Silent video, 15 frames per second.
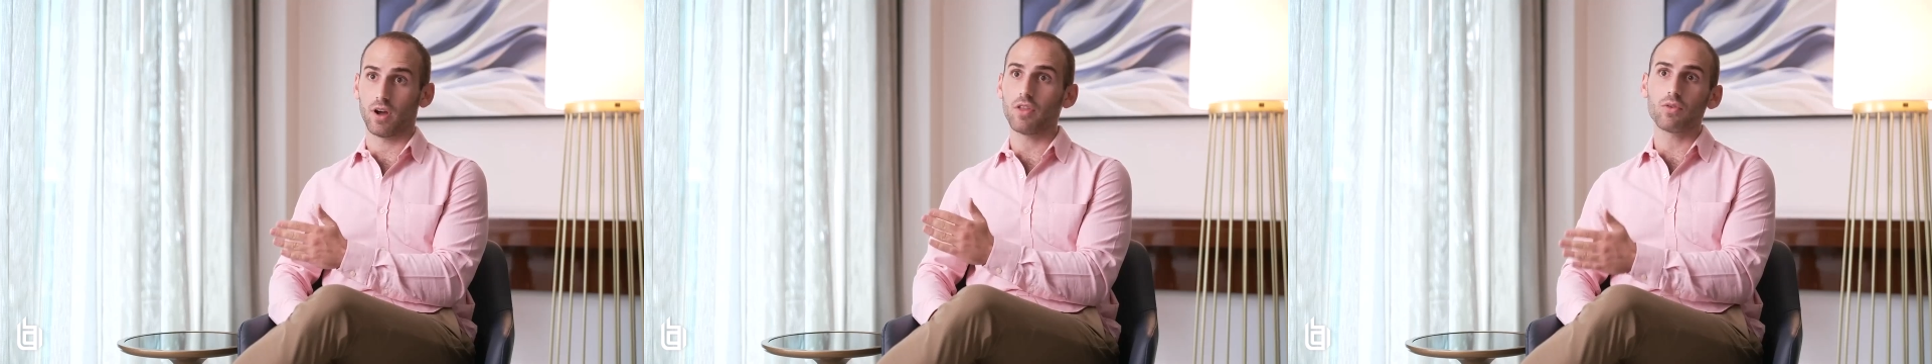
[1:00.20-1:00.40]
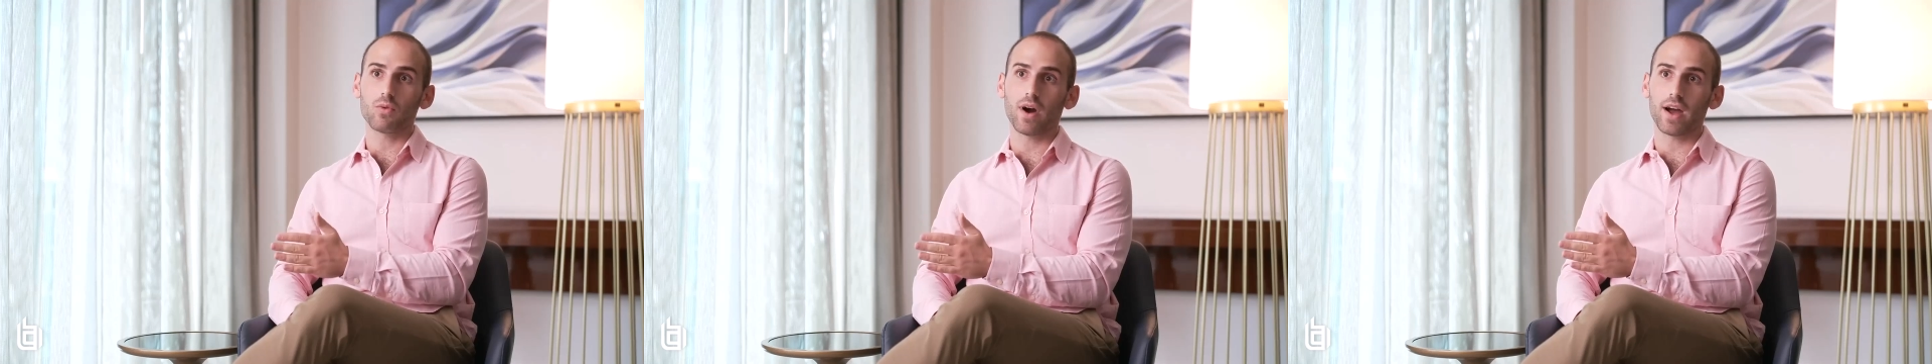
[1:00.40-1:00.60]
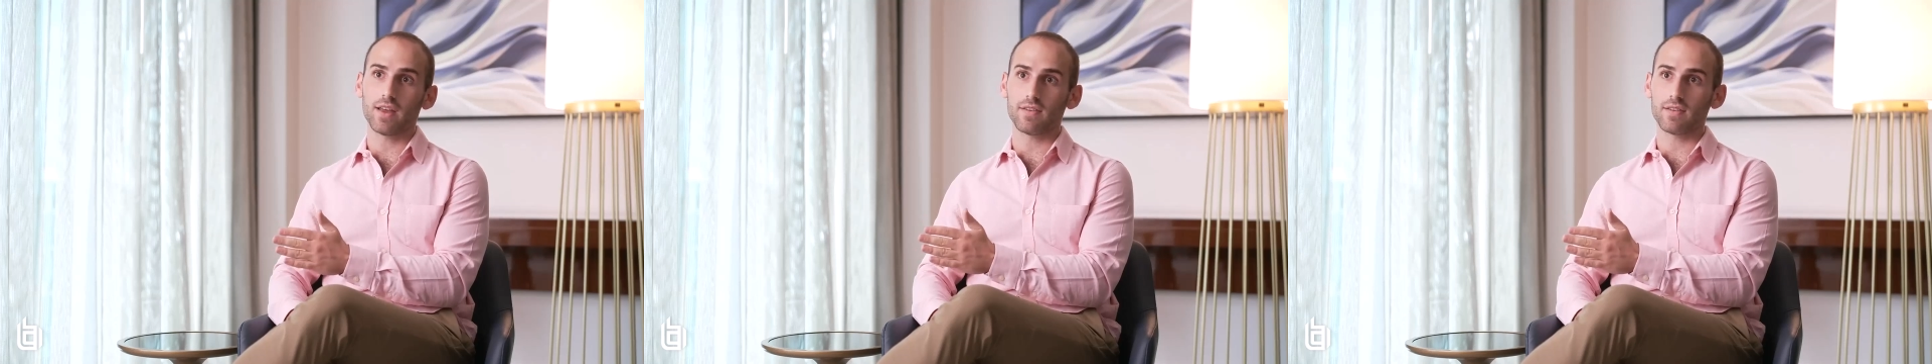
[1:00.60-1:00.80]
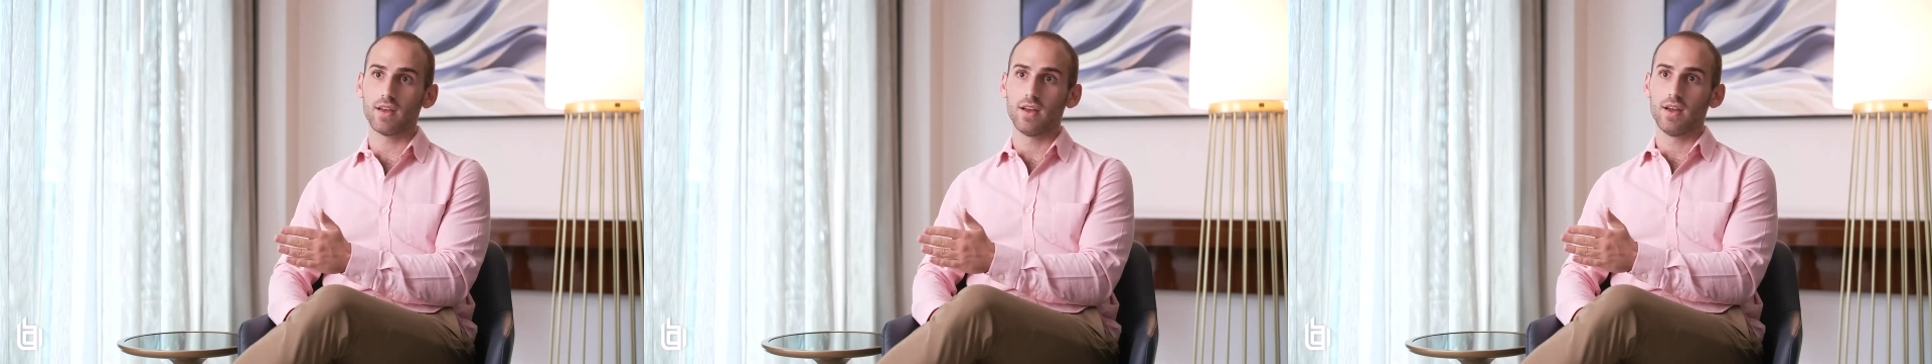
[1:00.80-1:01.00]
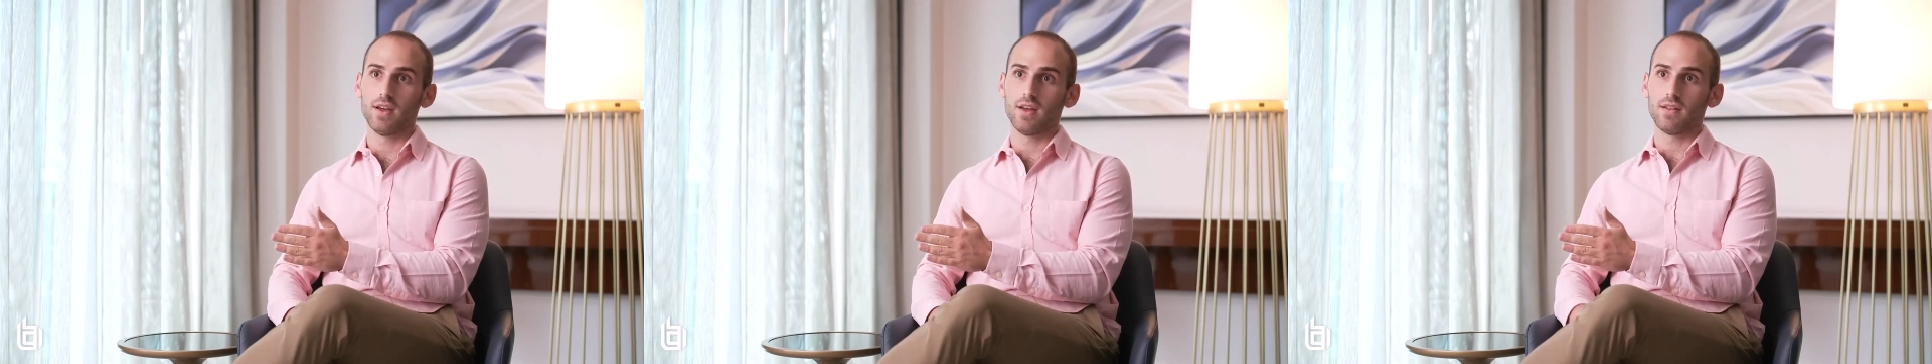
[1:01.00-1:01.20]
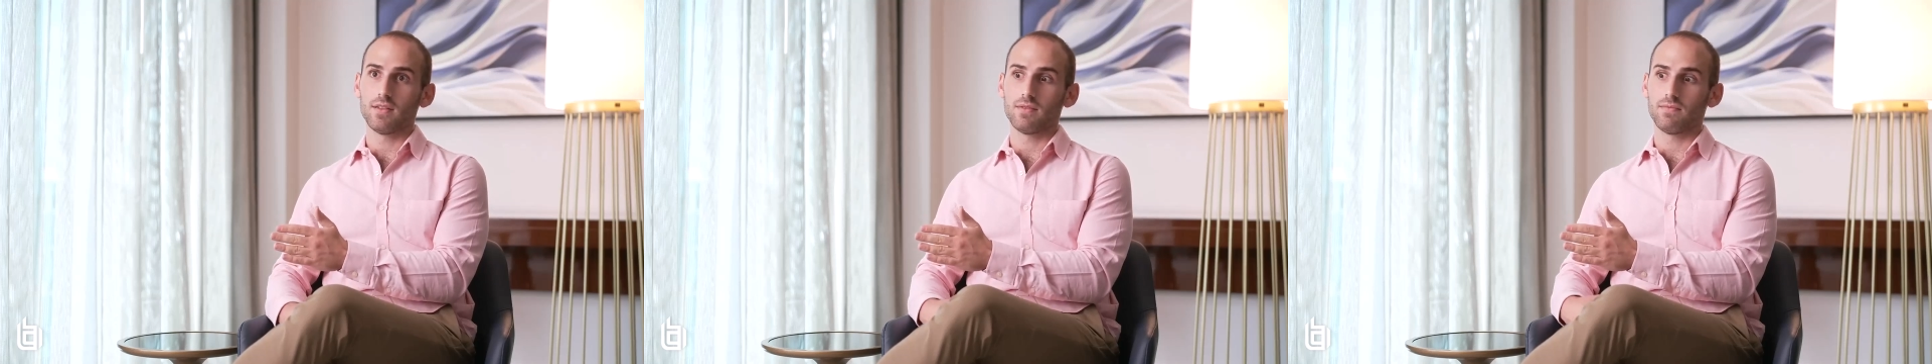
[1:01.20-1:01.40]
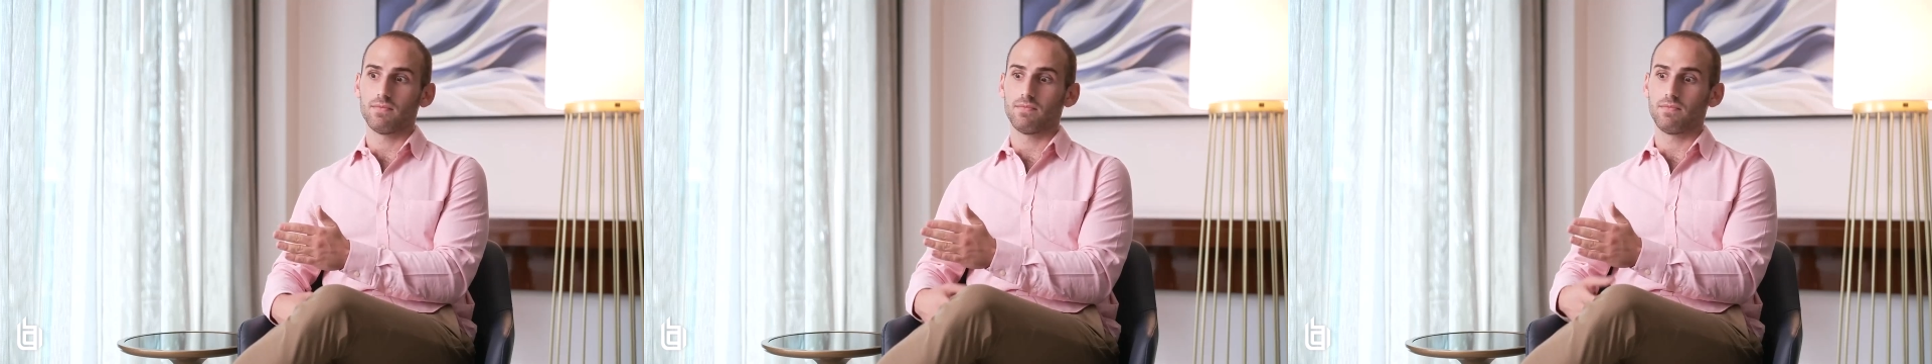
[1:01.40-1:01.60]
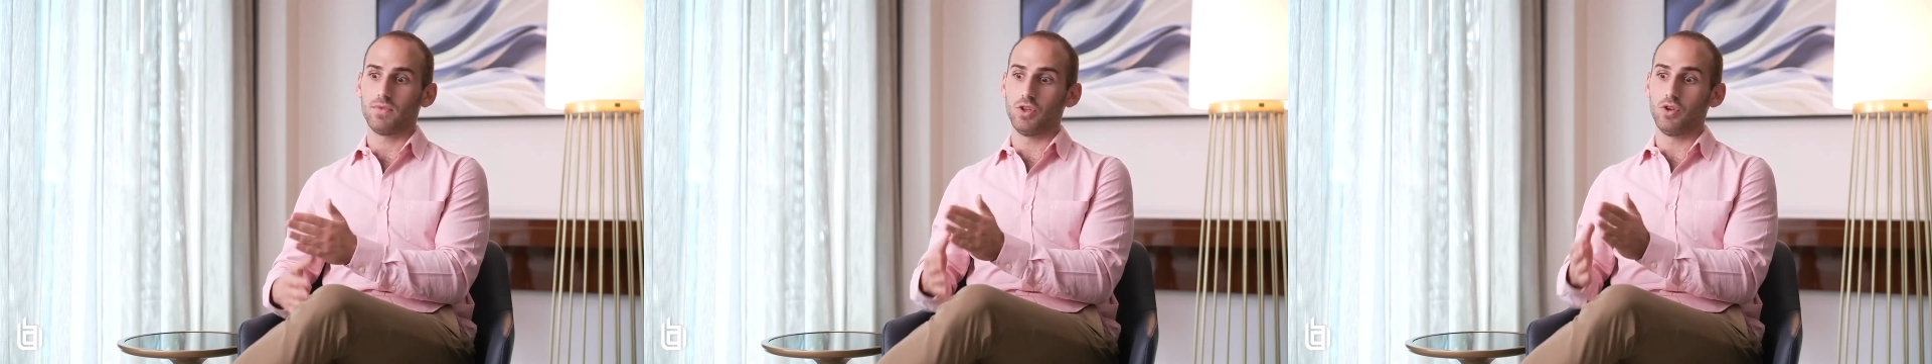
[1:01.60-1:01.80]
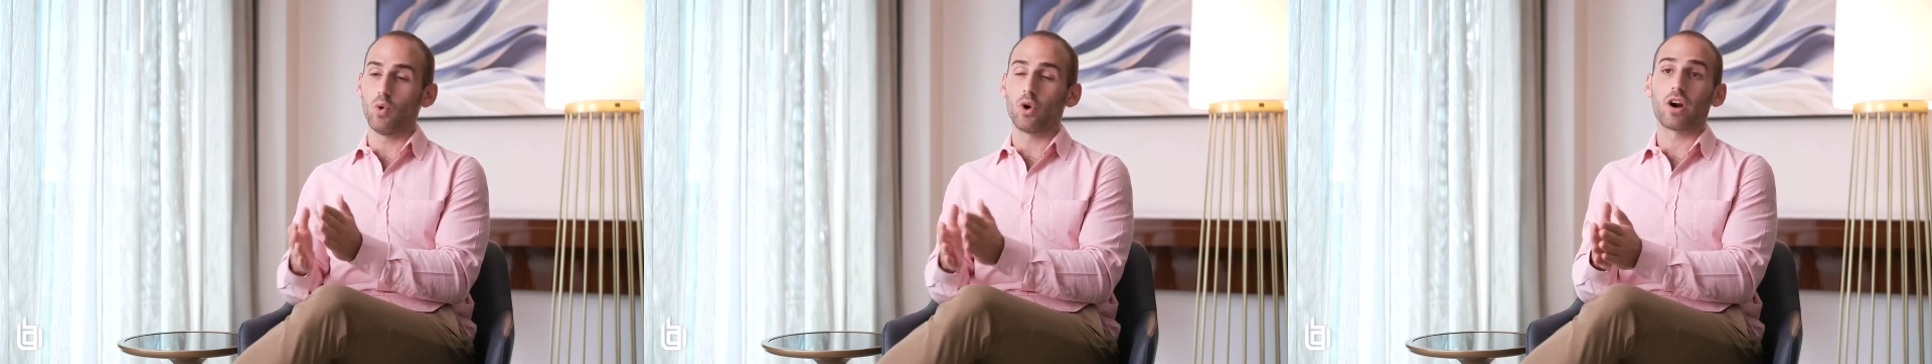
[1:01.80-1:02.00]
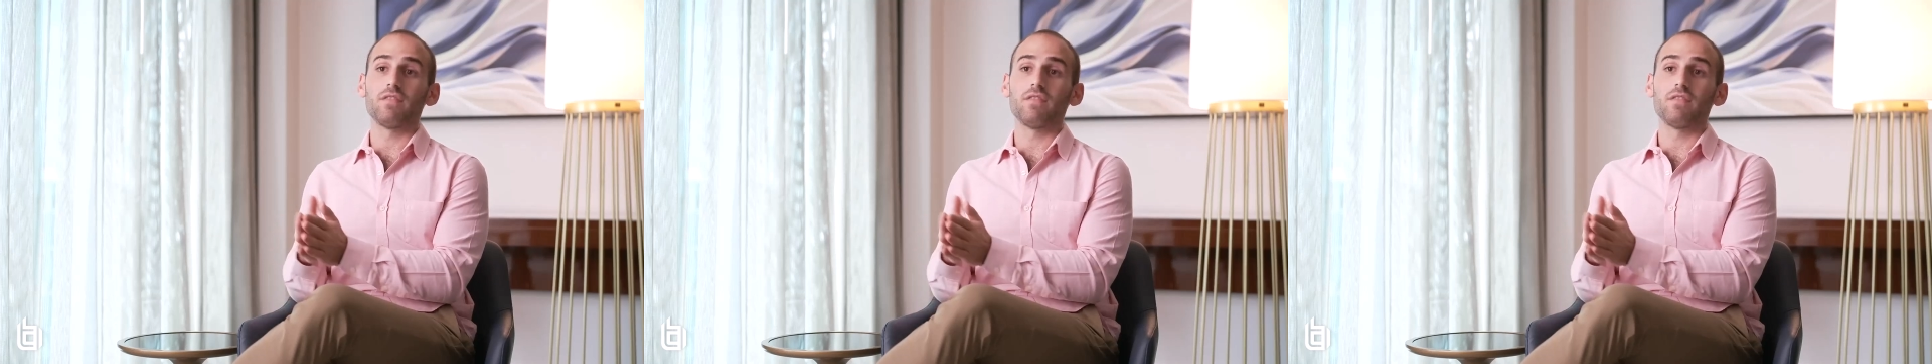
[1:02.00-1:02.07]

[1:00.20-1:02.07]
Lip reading: Otherwise, you